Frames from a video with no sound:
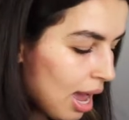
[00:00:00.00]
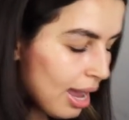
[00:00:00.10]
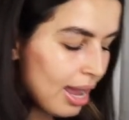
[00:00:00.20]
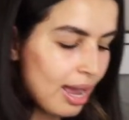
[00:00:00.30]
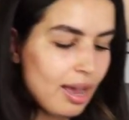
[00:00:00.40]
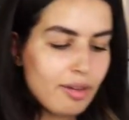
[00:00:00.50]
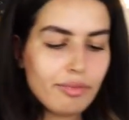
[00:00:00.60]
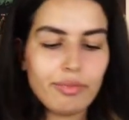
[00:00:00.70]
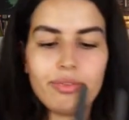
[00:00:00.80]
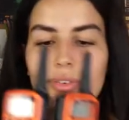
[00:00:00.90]
I
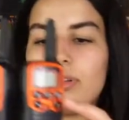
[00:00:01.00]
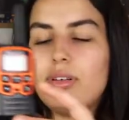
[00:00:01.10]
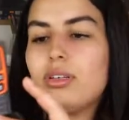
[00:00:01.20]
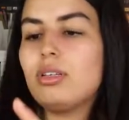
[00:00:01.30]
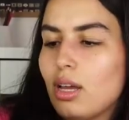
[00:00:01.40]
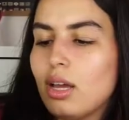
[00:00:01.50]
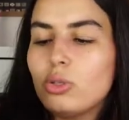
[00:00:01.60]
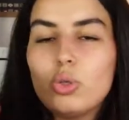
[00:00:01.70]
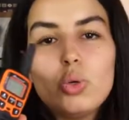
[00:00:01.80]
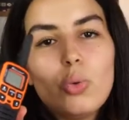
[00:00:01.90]
have a
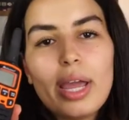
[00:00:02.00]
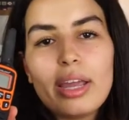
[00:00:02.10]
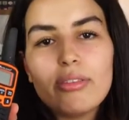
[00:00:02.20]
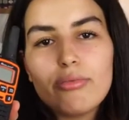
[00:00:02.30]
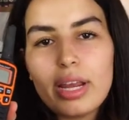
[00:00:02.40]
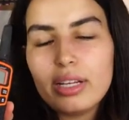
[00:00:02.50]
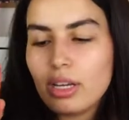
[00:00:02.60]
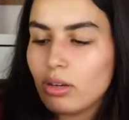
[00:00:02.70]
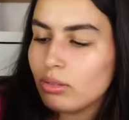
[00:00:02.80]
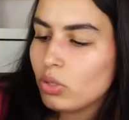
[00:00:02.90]
two-way
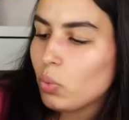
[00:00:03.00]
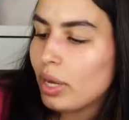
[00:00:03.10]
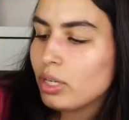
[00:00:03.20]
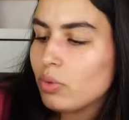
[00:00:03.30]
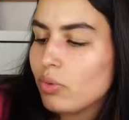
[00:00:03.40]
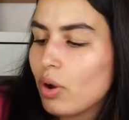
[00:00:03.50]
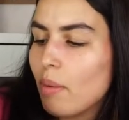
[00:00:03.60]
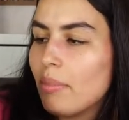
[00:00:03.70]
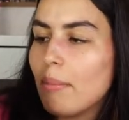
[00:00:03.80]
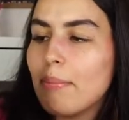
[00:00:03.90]
radio. This one is
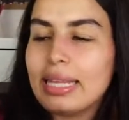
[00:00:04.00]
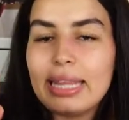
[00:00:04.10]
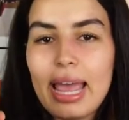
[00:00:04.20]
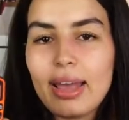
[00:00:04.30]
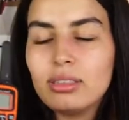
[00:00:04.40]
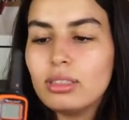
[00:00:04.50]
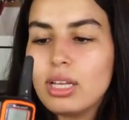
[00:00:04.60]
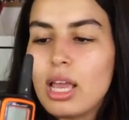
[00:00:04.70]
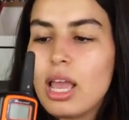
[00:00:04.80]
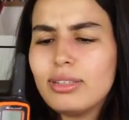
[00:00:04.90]
from
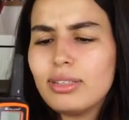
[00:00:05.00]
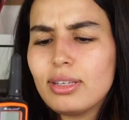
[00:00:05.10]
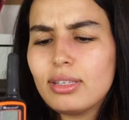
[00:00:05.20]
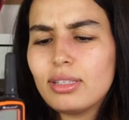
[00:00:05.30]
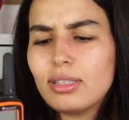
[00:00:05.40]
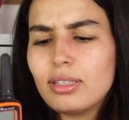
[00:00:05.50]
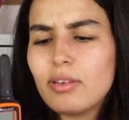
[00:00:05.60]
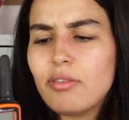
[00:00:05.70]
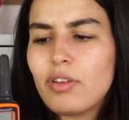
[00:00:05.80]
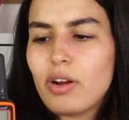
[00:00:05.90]
Midland. This is
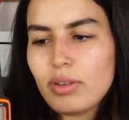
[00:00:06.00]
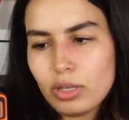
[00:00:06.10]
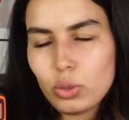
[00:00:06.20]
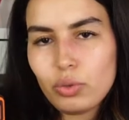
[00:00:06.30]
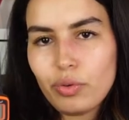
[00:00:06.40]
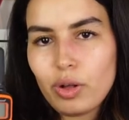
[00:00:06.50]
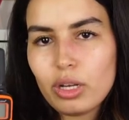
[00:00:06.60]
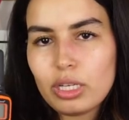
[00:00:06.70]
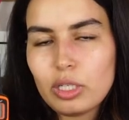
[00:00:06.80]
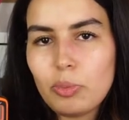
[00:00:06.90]
very
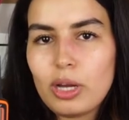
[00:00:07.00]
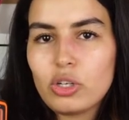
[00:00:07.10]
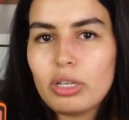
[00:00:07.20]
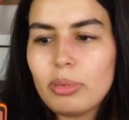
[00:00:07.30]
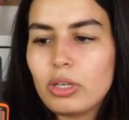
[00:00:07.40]
useful, especially